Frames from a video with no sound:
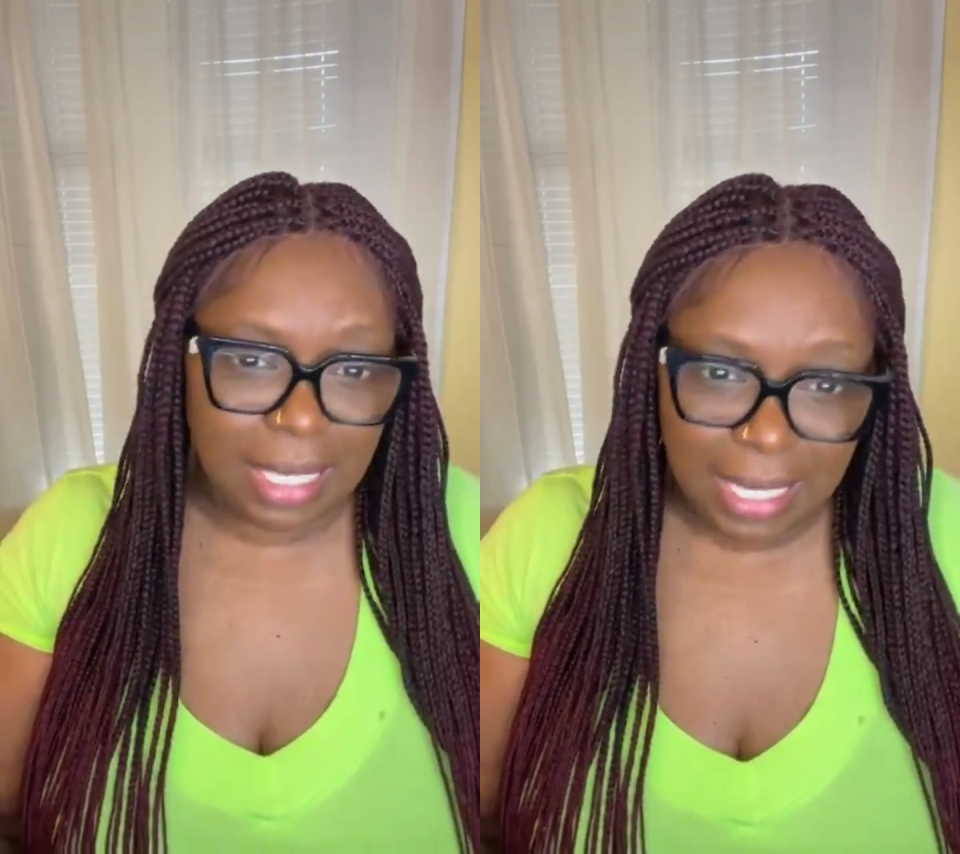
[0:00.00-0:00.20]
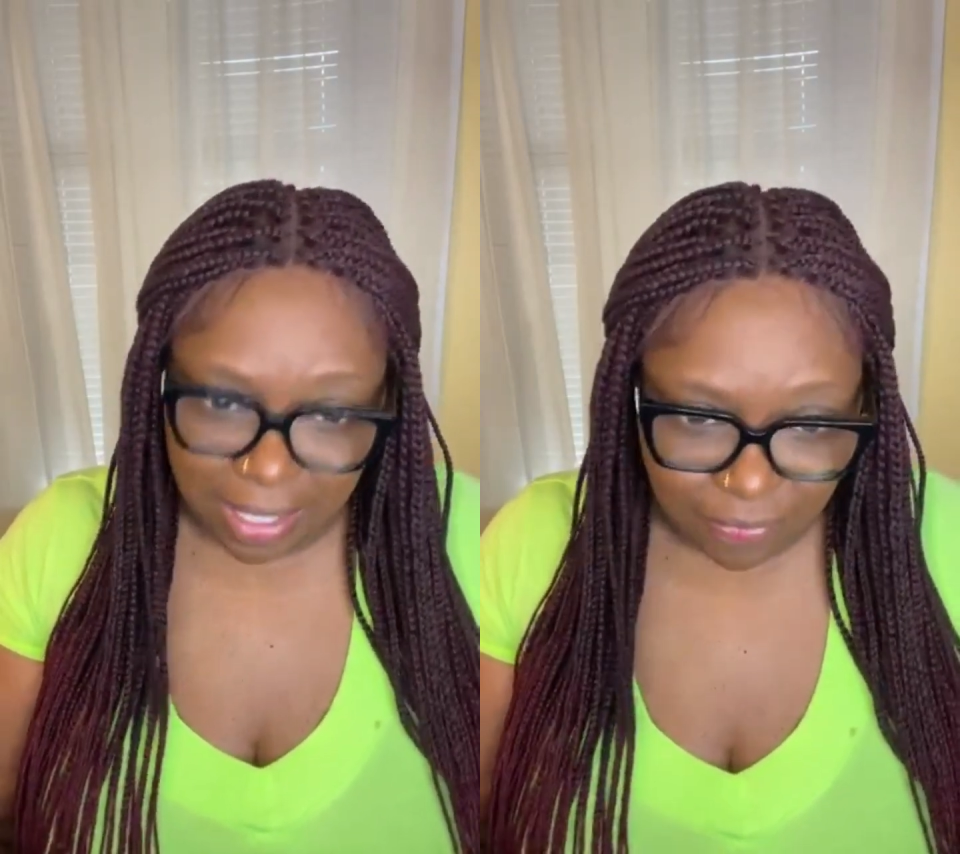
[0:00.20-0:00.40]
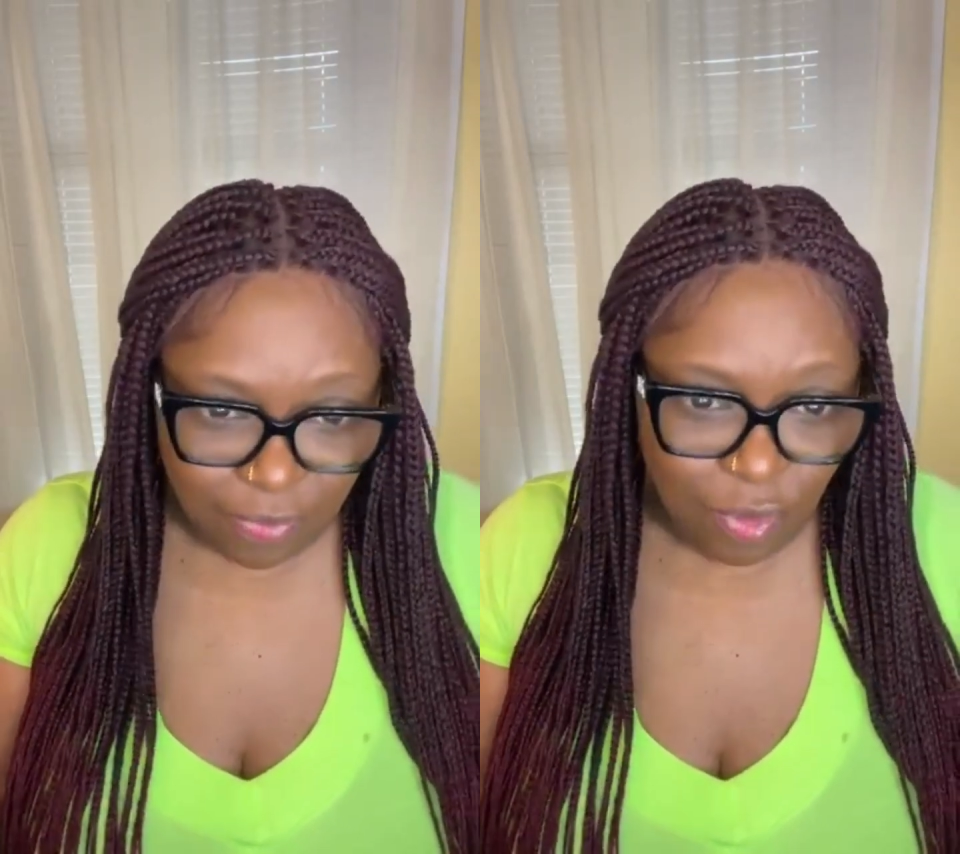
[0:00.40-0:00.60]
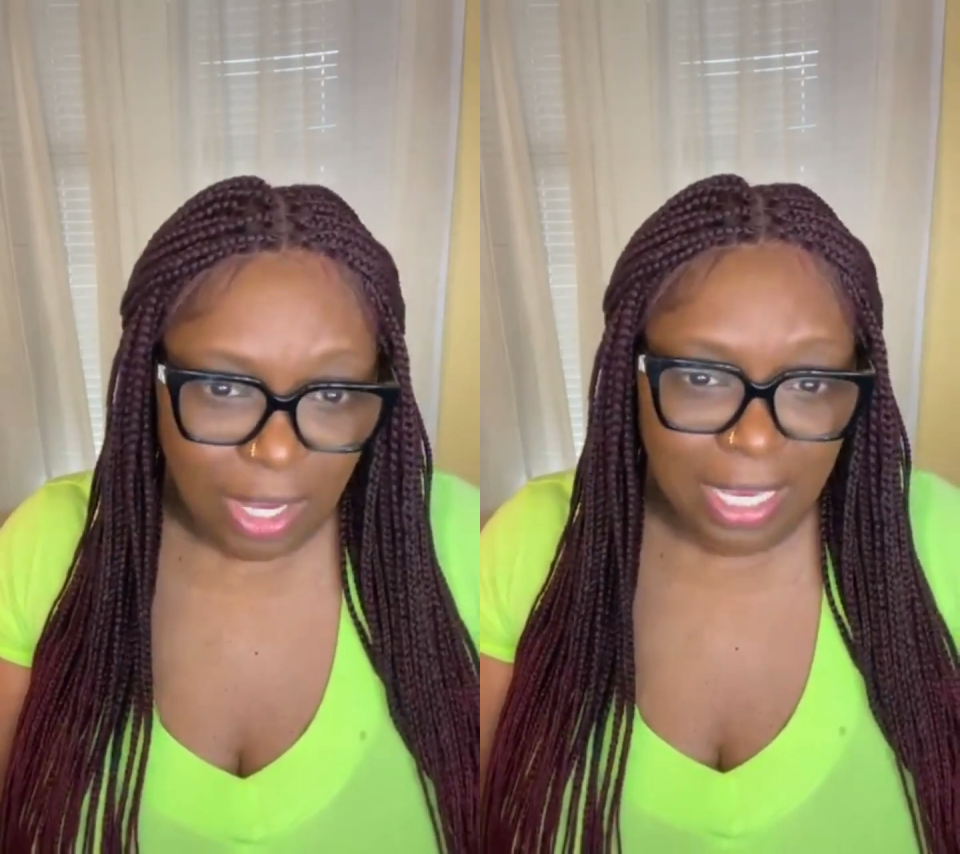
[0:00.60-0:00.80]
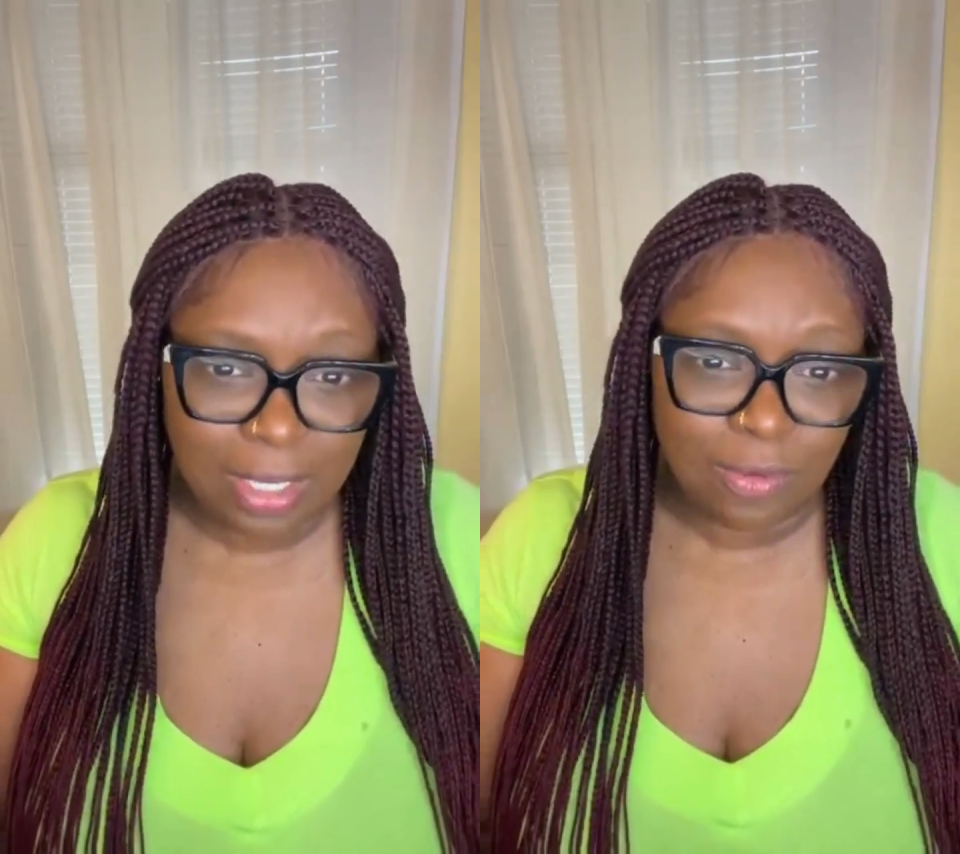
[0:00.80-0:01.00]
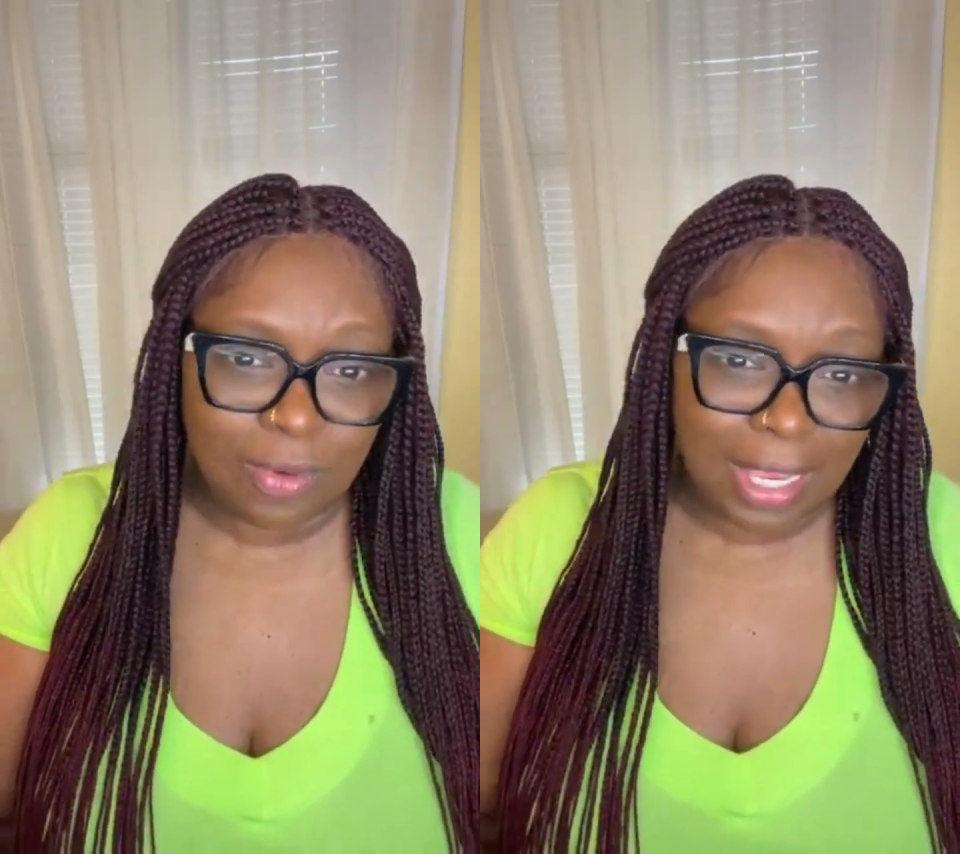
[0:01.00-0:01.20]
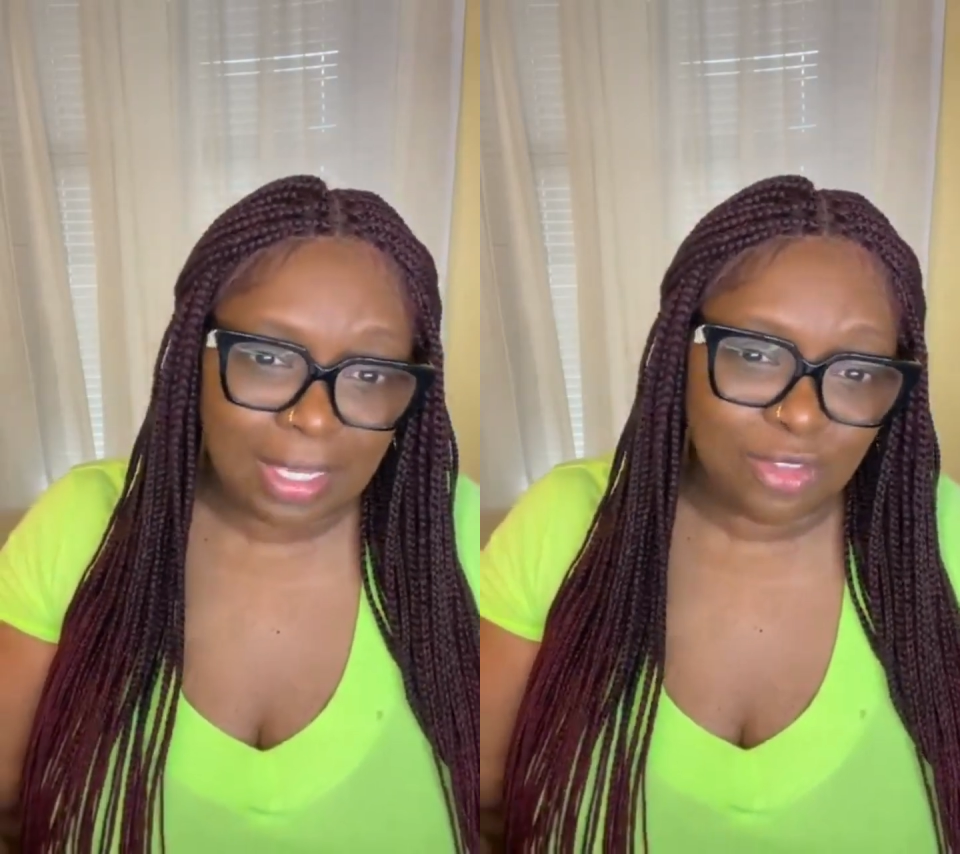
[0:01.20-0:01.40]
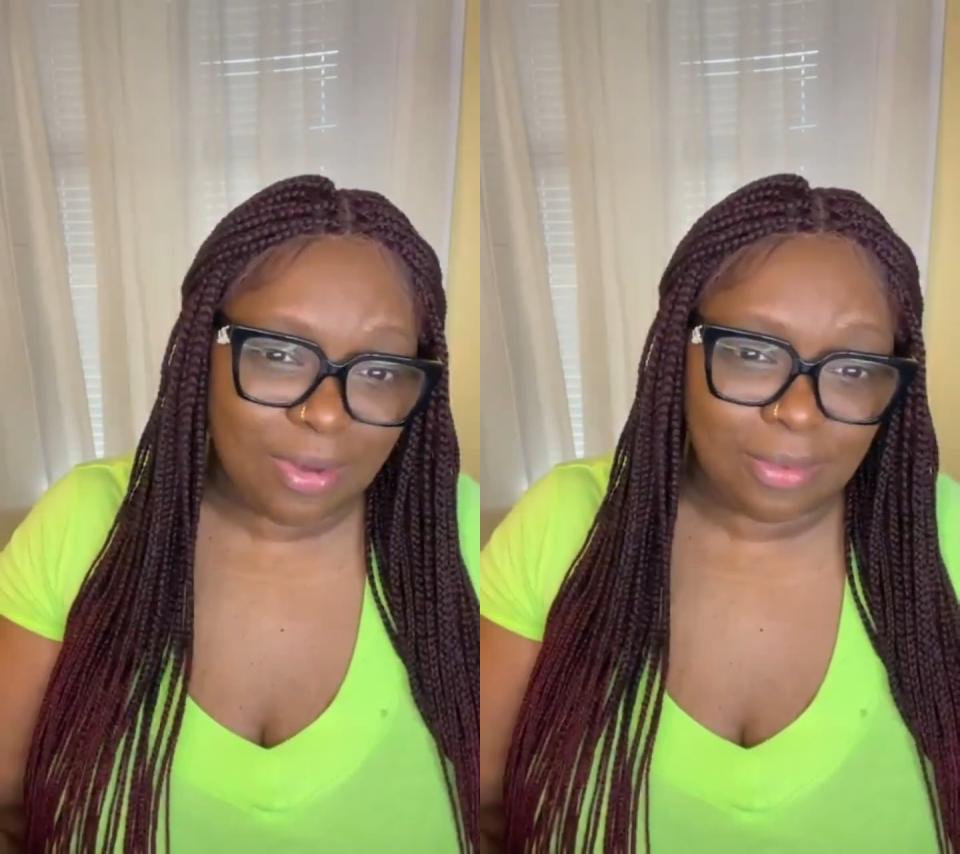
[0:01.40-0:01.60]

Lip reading: Lyft, or any regular